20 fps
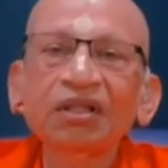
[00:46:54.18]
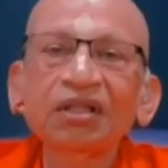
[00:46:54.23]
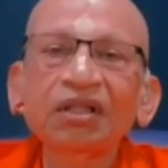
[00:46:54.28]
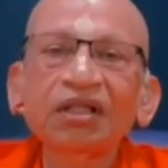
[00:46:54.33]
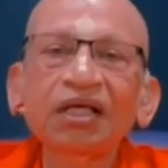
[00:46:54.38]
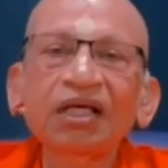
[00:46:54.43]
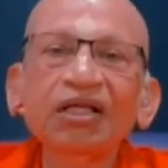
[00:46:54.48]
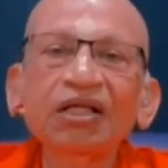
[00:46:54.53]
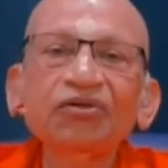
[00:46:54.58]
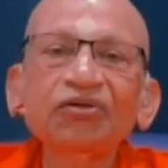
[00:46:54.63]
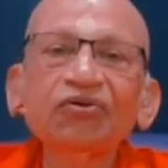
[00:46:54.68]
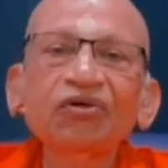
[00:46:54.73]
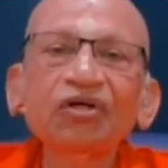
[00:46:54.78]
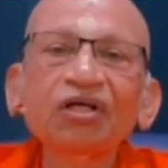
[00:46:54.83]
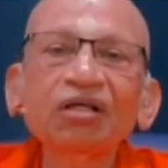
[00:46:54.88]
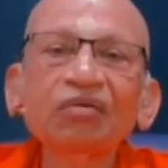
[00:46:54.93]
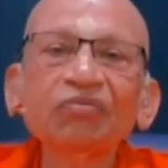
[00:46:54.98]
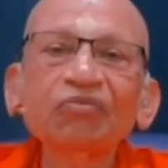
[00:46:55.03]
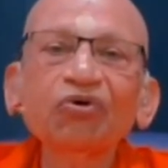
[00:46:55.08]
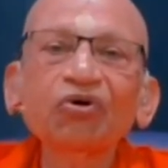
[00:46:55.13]

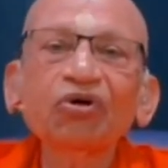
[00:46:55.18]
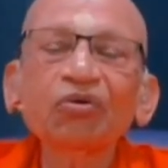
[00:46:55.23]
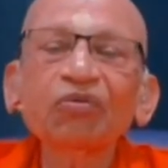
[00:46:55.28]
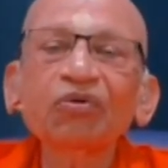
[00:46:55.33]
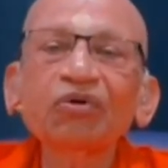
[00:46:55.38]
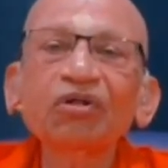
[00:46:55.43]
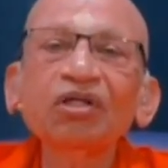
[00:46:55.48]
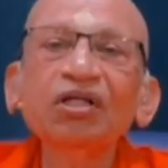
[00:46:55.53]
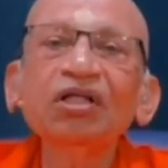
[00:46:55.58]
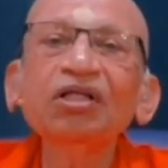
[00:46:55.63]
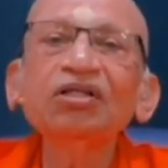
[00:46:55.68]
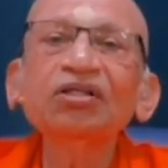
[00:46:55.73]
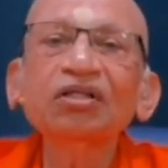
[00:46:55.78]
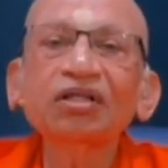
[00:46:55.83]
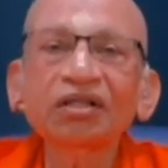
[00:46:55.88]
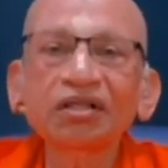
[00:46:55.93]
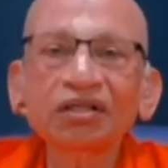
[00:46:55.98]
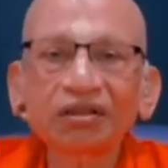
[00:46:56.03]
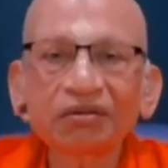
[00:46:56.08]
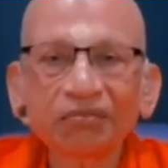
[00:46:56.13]
enjoying more and more leisure
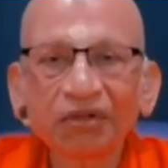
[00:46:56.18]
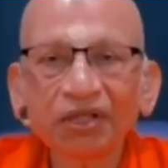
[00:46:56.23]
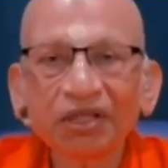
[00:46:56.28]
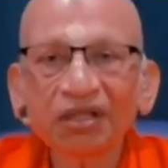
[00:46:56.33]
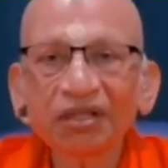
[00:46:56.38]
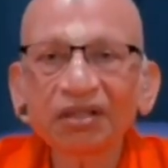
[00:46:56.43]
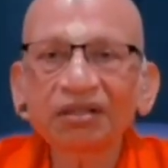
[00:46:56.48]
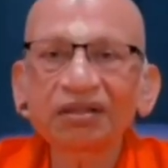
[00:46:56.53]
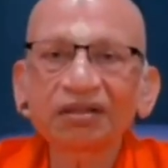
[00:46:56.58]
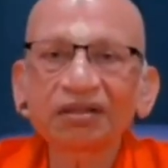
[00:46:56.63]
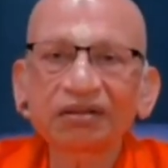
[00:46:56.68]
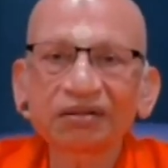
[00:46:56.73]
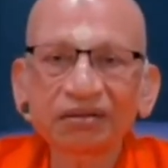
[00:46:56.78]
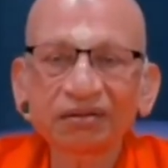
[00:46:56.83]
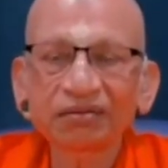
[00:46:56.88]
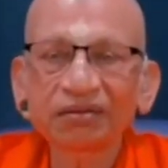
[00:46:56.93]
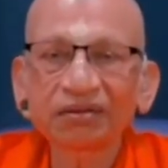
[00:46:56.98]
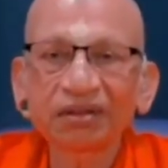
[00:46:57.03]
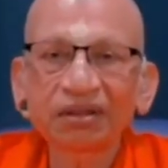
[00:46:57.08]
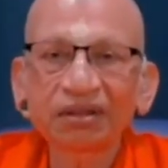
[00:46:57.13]
in the mind.
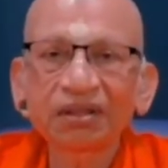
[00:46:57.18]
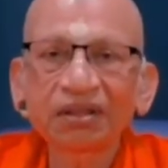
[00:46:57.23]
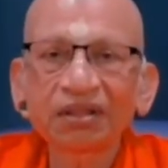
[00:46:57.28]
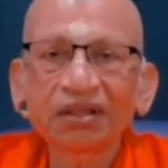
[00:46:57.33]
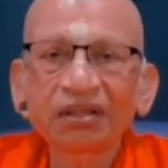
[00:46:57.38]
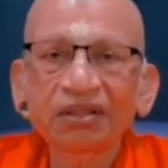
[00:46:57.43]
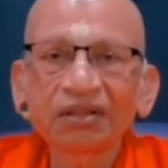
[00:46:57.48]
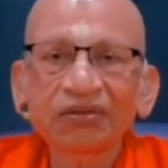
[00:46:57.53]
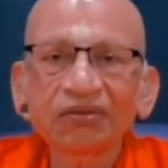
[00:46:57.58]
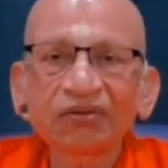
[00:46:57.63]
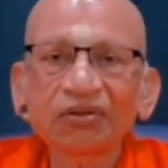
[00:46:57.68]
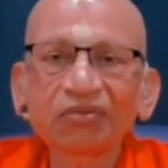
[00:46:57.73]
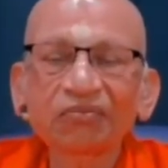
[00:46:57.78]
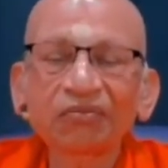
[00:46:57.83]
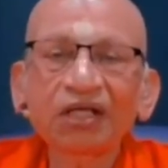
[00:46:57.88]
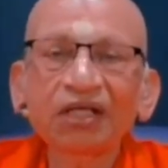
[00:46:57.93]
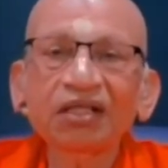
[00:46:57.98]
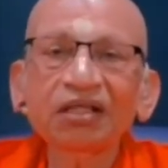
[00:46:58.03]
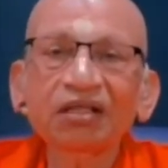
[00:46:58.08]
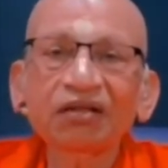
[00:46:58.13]
So the
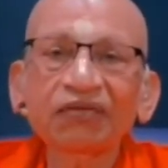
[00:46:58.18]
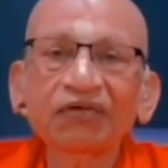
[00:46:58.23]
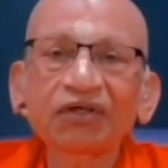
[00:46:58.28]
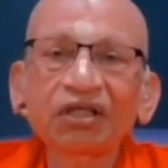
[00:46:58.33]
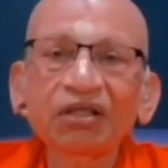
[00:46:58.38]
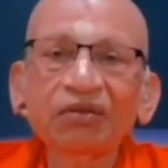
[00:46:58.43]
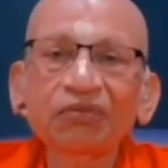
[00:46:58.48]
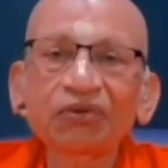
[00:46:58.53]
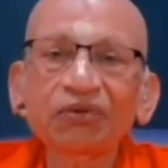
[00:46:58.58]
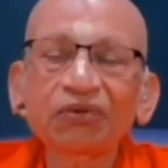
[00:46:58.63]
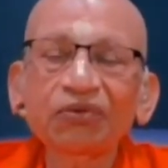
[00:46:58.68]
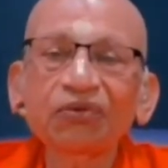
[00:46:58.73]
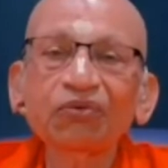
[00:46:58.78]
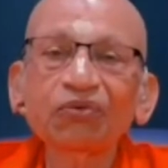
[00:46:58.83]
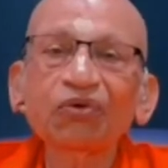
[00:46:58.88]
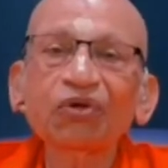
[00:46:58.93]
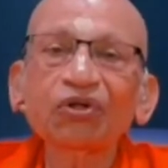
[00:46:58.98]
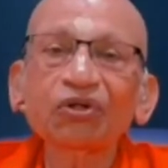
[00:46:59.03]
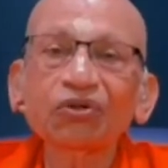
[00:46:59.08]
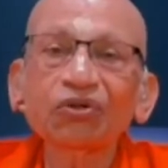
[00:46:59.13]
mind is available to do
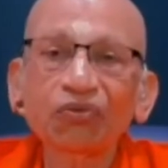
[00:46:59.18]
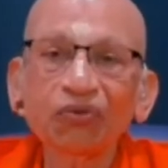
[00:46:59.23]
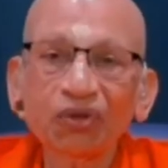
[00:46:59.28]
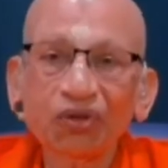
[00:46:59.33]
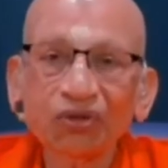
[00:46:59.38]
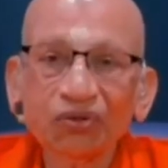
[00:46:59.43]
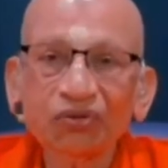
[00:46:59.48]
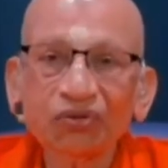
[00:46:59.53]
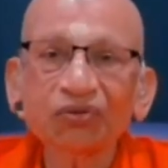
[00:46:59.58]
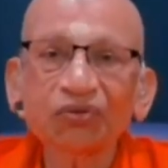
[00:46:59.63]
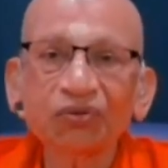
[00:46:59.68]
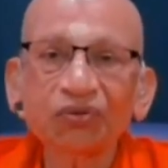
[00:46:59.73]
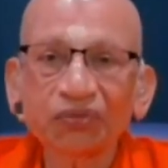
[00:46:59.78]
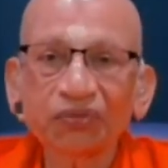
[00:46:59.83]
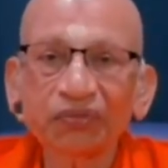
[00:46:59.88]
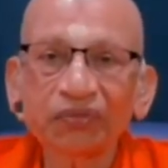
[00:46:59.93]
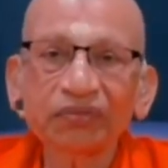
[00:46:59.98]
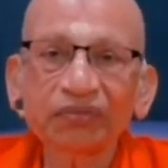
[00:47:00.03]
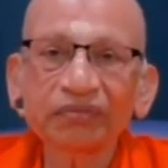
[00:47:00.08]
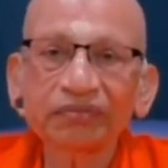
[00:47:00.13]
what you want to
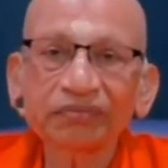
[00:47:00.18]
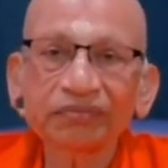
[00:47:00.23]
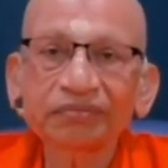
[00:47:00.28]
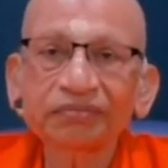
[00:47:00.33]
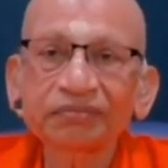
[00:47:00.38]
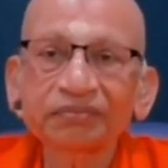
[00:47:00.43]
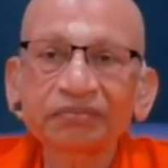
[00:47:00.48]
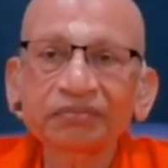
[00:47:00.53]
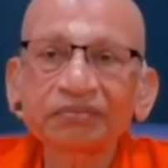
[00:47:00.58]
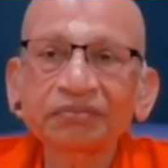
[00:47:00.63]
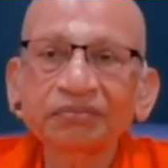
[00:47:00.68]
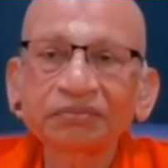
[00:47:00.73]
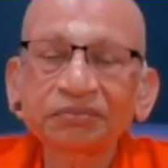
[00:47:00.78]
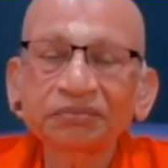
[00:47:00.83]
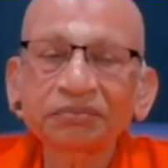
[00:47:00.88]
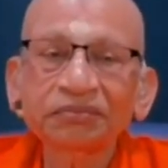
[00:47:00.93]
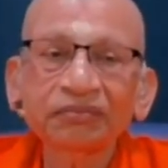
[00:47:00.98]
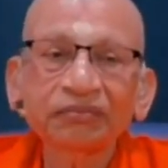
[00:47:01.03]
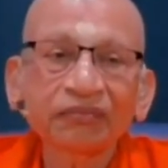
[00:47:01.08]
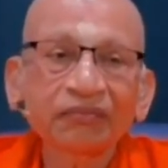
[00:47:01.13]
do.
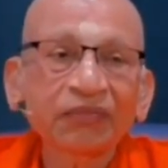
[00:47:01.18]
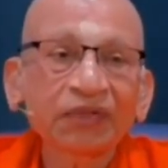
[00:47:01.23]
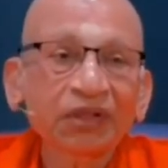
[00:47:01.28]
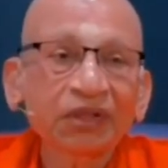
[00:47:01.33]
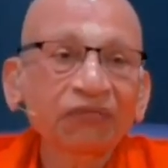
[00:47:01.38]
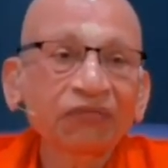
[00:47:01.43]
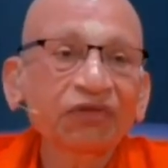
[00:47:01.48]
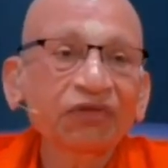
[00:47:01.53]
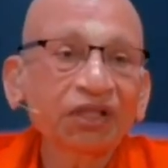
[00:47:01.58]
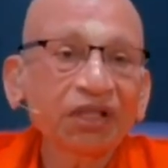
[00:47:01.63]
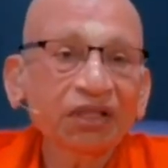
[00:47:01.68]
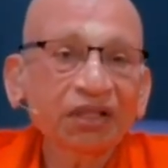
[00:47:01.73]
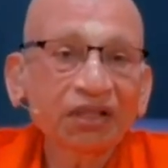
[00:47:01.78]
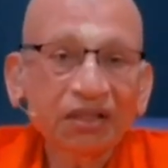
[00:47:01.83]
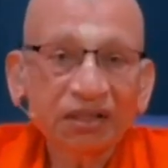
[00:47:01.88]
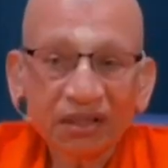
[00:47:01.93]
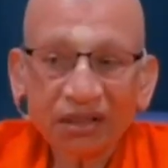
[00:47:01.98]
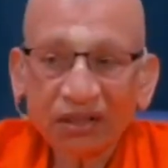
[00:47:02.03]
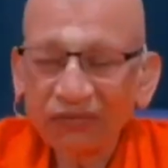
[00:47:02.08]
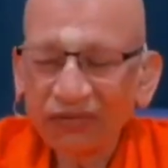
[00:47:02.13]
Which I
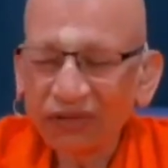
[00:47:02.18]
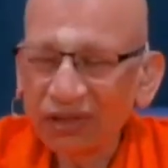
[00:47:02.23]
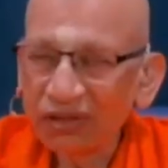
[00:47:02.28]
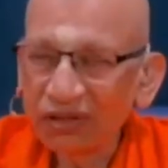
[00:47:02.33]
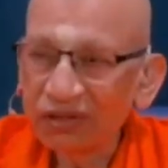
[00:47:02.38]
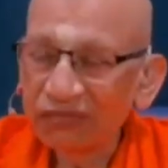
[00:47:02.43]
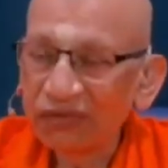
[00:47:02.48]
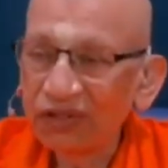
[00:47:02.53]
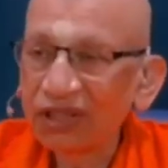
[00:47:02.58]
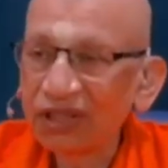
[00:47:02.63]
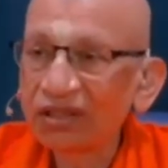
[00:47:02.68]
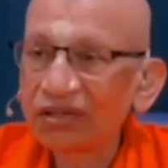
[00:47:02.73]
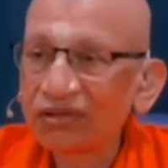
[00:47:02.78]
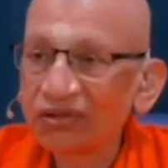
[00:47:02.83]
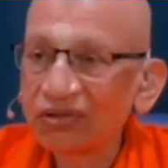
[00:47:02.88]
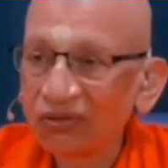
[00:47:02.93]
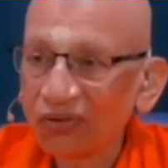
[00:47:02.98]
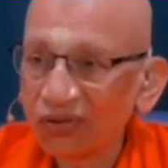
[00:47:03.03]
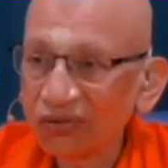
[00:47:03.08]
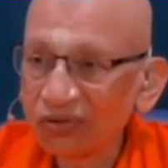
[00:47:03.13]
discover when I
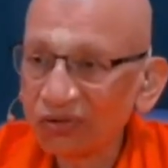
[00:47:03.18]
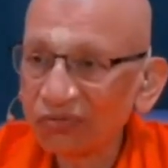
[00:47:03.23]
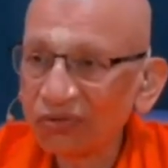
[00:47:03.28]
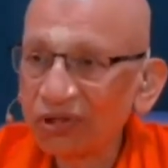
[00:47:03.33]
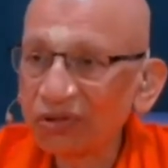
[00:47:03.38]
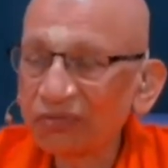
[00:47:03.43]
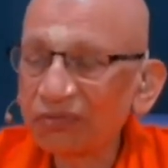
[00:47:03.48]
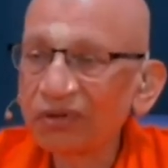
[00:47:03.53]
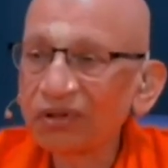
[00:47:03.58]
talk to people,